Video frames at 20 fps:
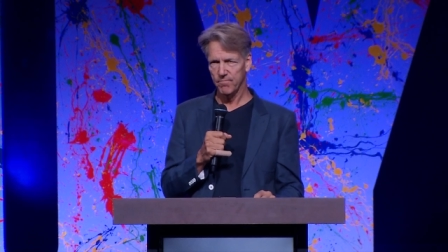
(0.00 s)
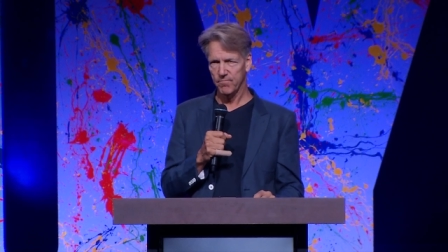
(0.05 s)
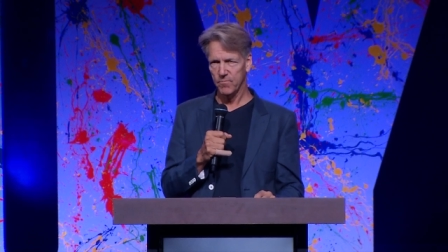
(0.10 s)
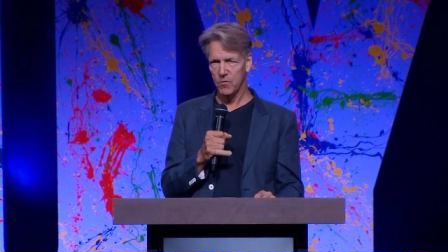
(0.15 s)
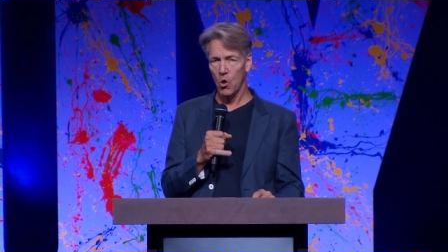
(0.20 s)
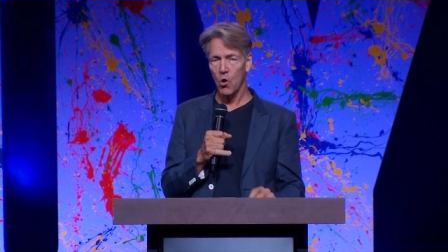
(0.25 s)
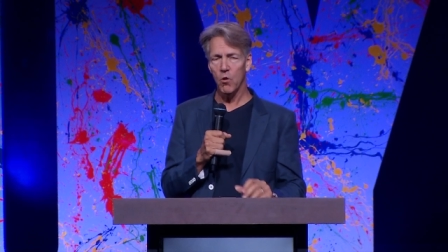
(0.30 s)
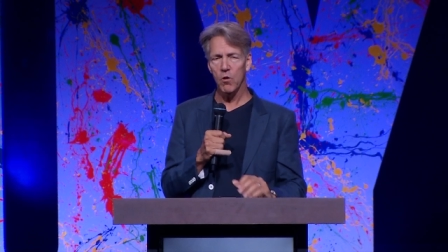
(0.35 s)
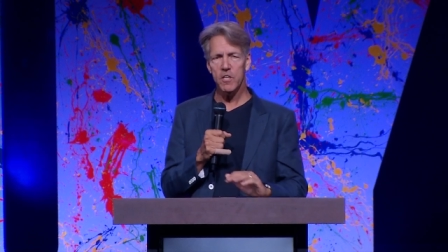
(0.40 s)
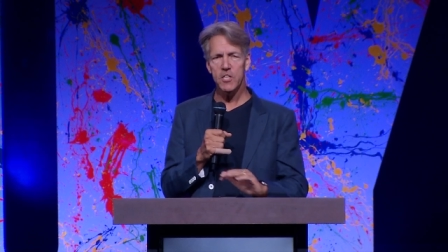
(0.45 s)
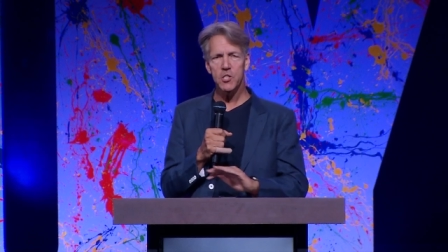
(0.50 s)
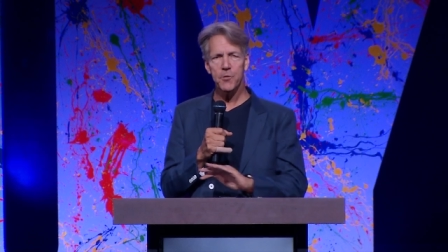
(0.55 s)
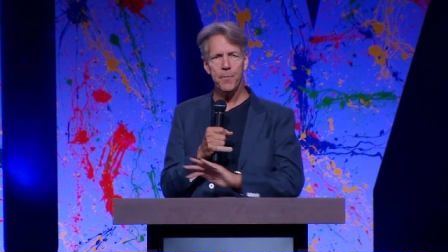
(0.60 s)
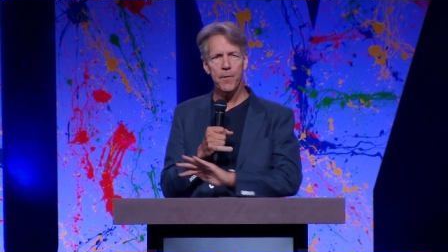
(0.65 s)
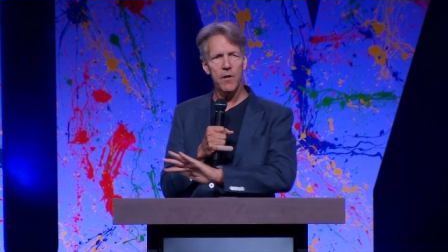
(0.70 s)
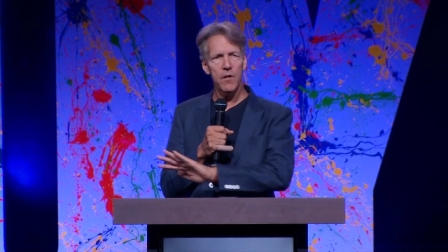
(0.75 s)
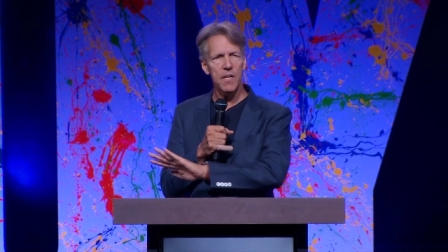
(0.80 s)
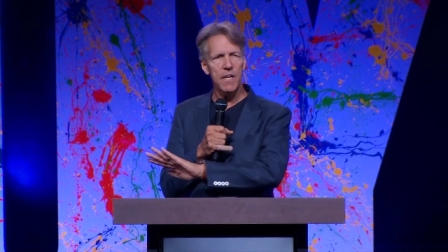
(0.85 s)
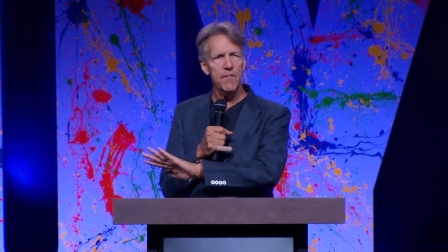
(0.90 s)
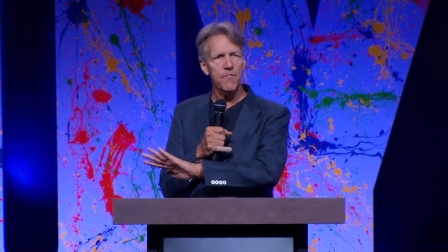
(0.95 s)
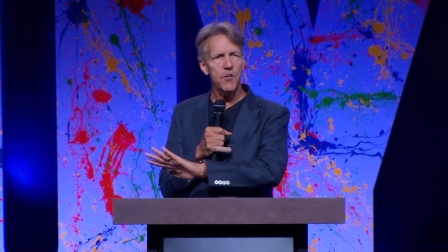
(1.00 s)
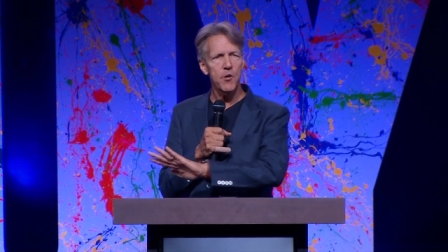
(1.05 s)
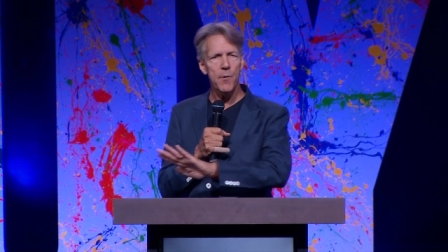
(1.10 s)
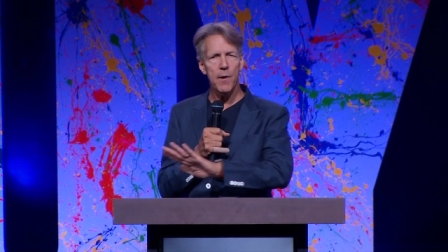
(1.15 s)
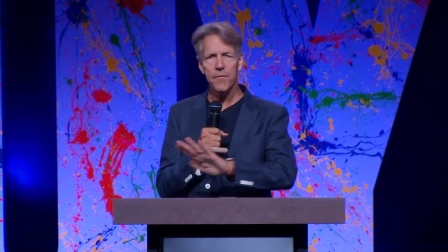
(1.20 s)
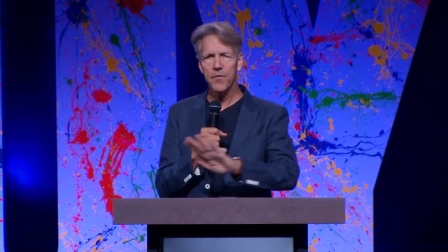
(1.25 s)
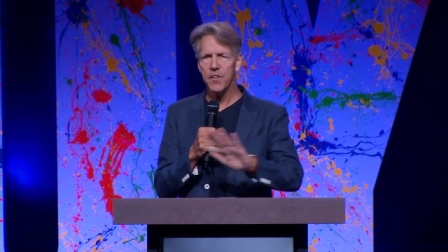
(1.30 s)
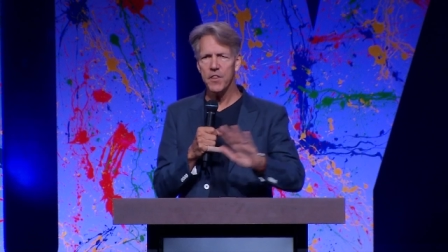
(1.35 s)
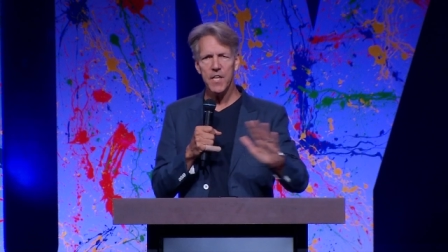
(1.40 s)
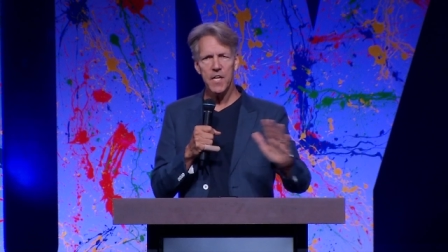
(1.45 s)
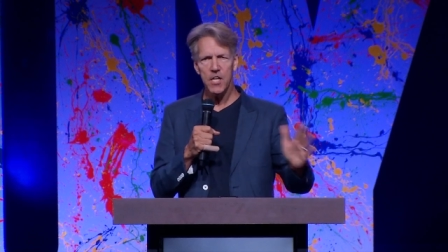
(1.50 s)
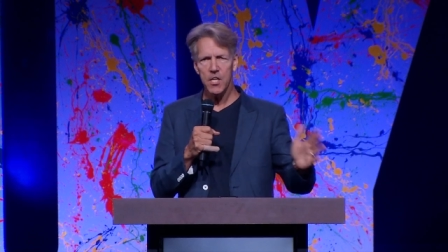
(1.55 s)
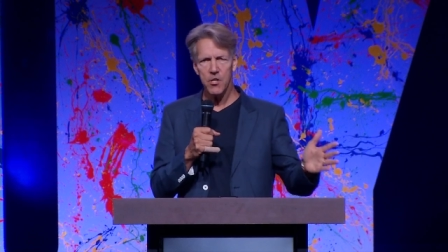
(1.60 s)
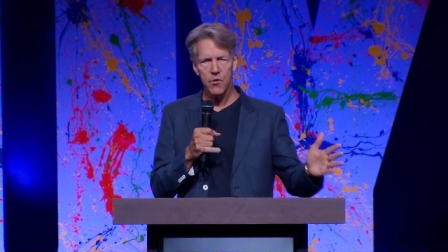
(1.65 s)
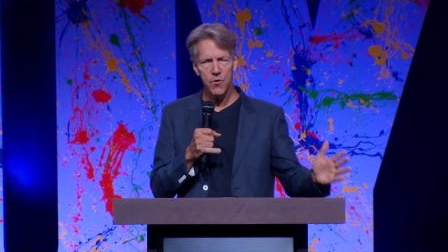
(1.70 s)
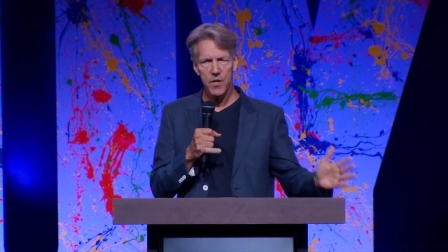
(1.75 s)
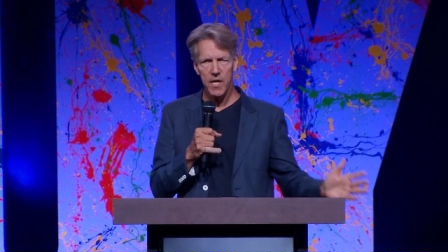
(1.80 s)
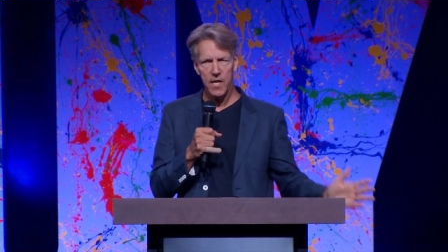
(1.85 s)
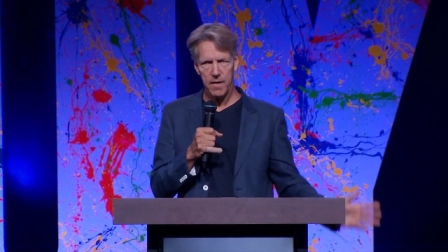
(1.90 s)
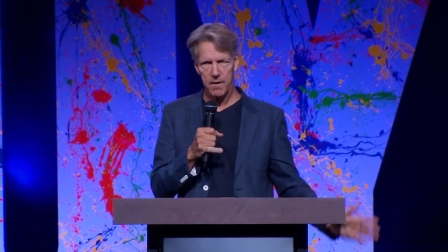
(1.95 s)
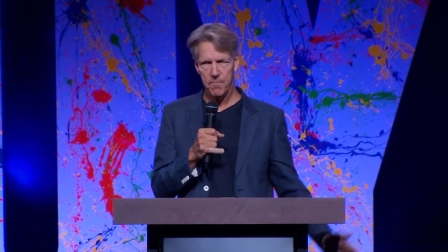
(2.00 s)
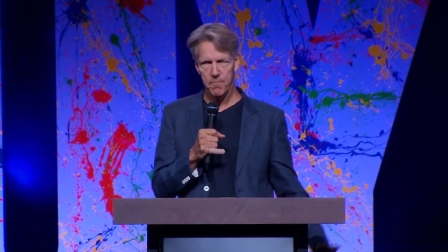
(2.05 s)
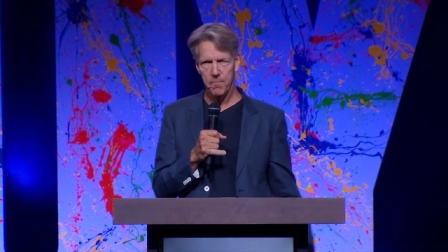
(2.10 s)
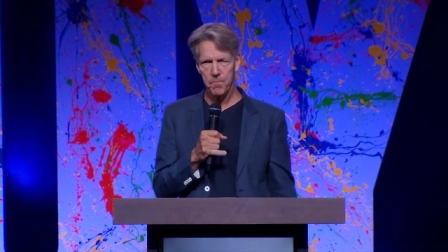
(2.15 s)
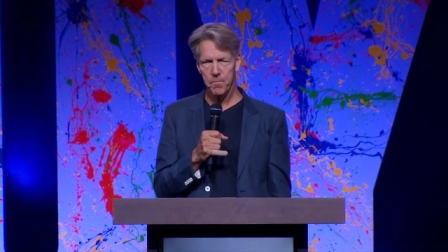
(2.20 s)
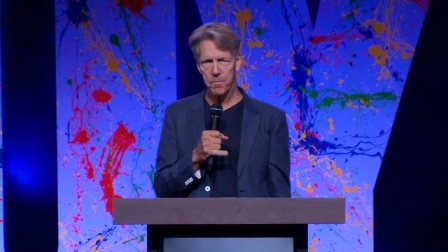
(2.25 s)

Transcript: The Holy Spirit will give you everything you need.